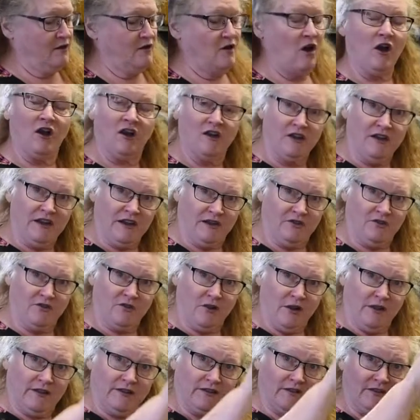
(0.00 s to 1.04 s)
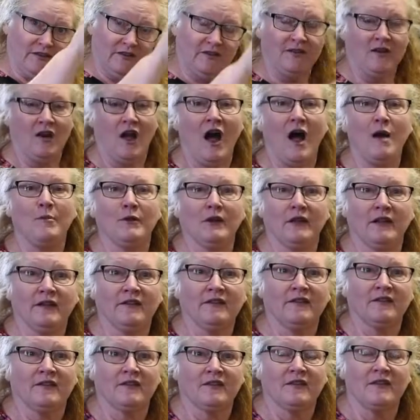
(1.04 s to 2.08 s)
gardening trellises and
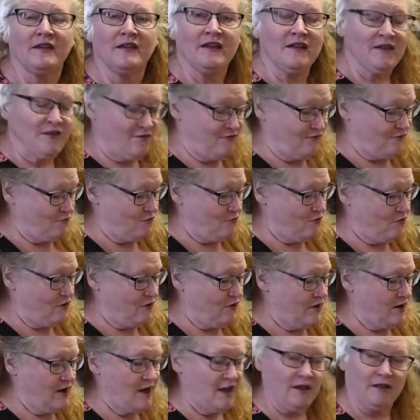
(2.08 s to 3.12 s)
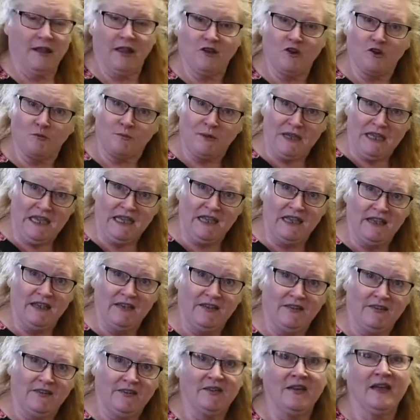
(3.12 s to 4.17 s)
obelisks for uh, like your
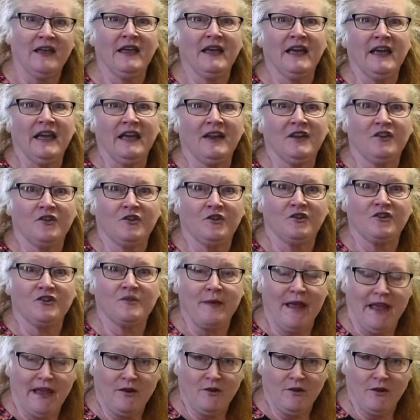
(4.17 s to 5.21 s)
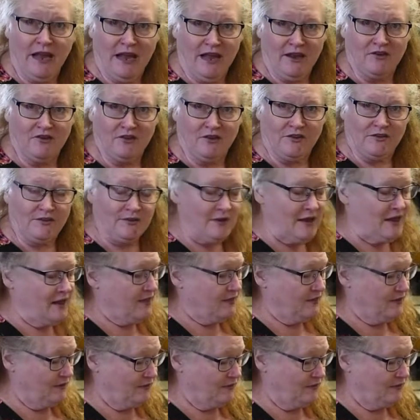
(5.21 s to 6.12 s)
peas and your tomato cages.